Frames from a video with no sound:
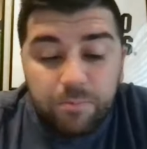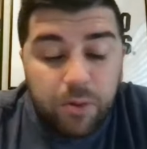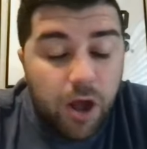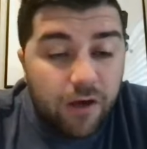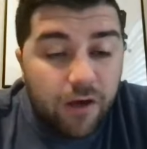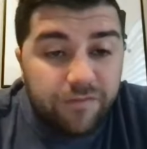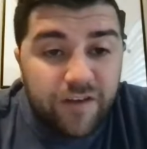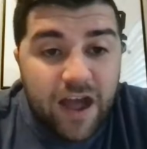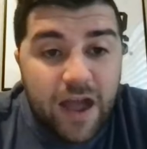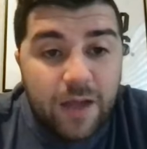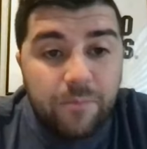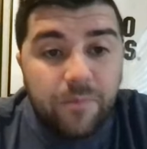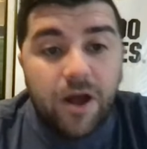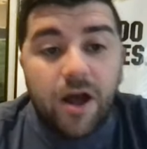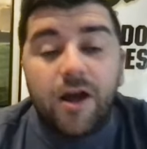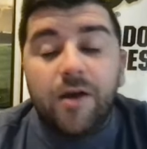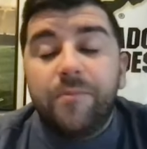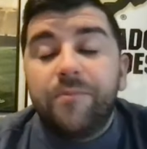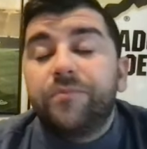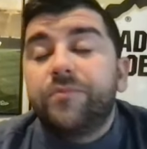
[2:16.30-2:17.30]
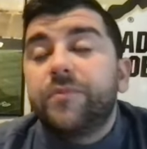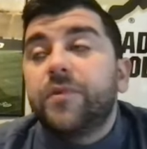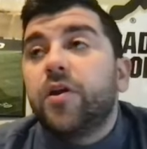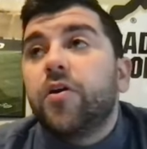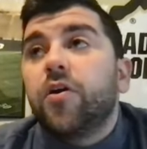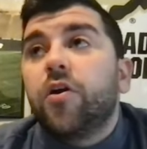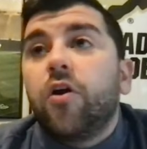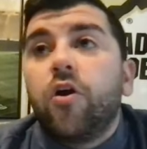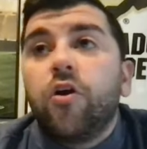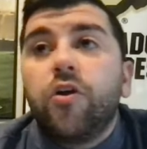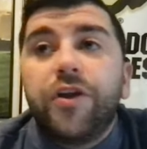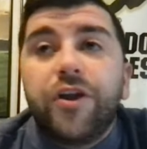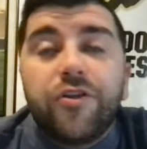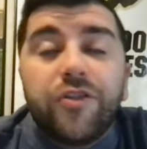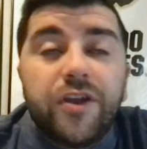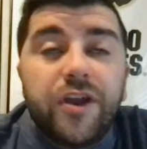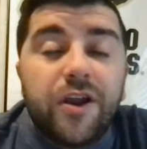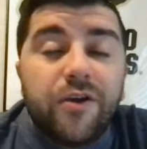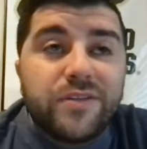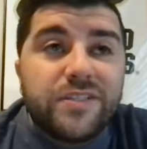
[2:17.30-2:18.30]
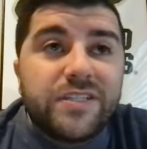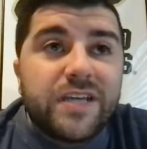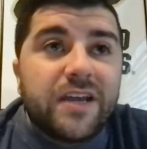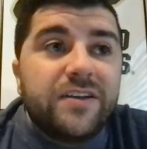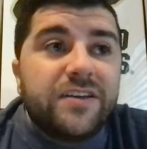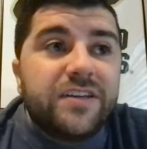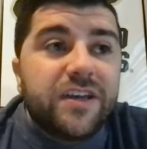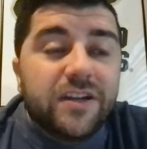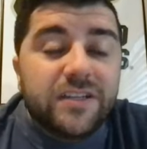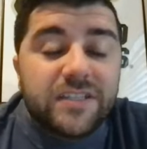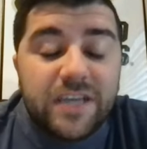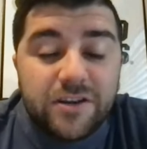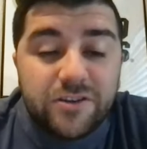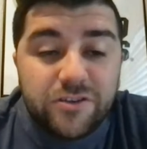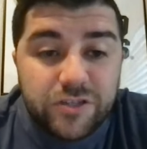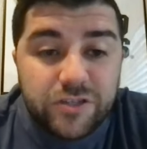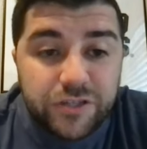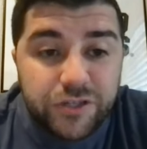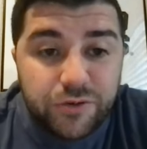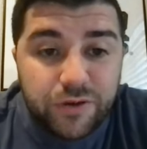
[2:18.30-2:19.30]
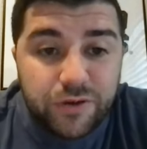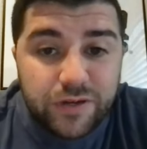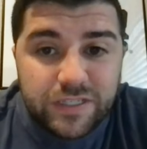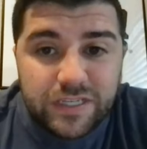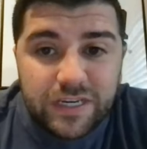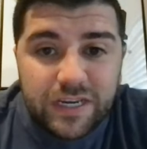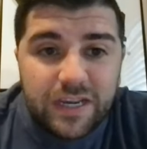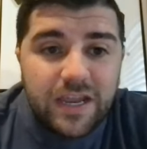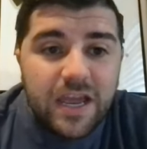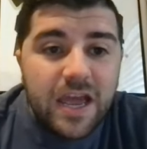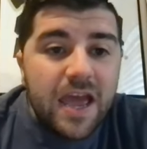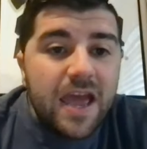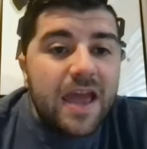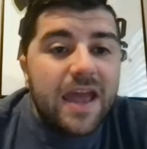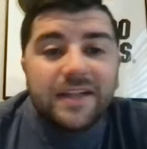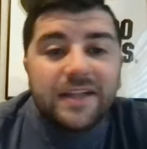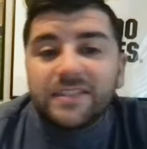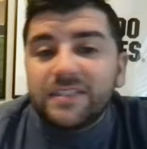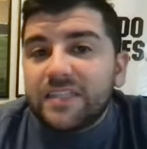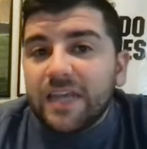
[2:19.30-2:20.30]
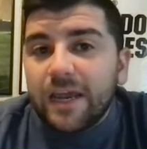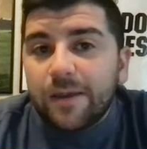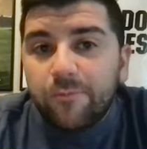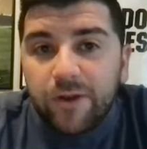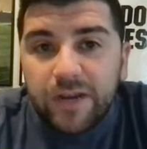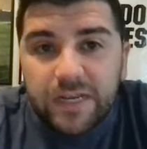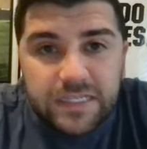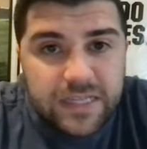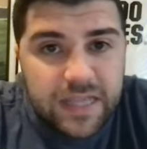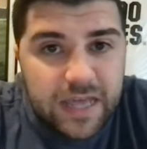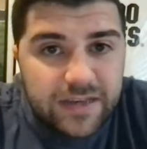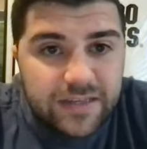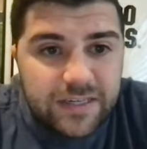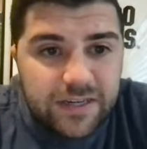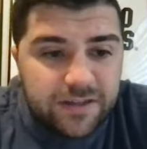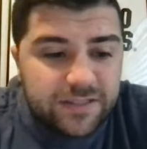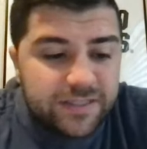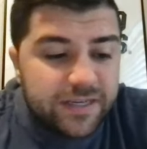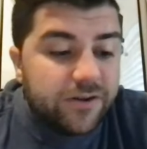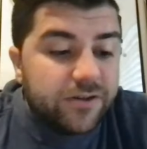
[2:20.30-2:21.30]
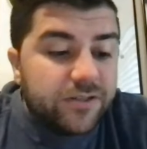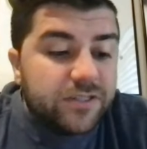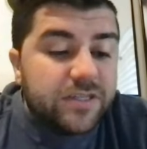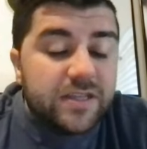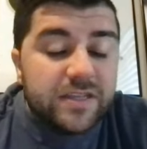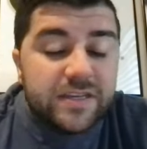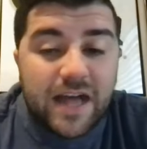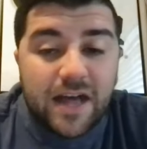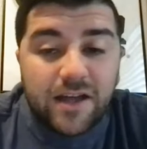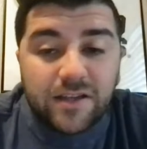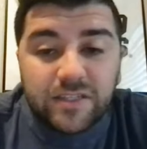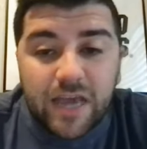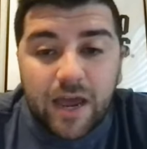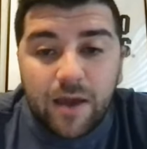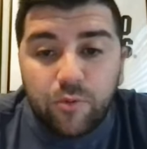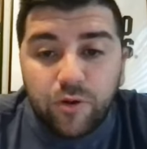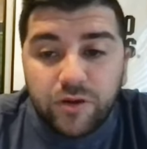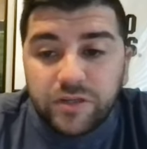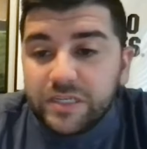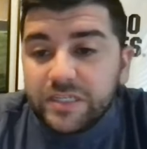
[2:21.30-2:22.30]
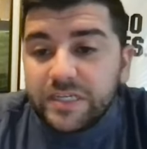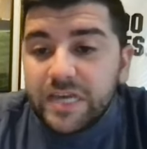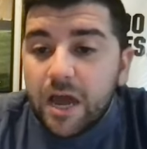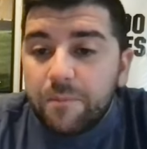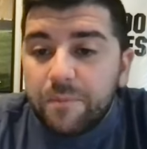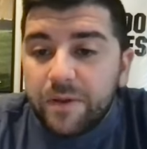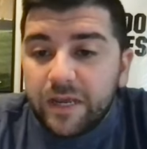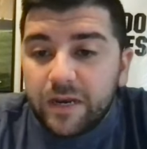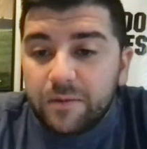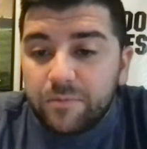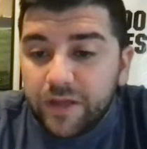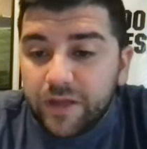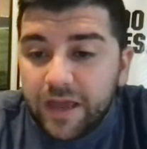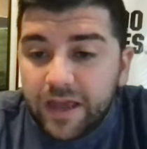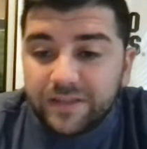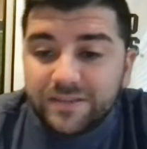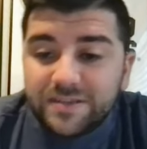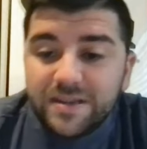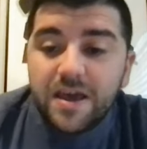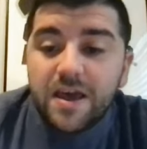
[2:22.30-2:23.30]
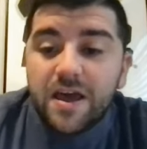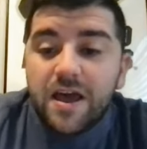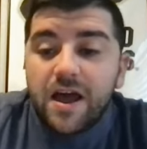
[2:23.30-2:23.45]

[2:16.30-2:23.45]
Paul Feinbaum earlier in the year was saying Deion Sanders is a USC. It's the same reason that Deion Sanders to the Dallas Cowboys is not picking up legs.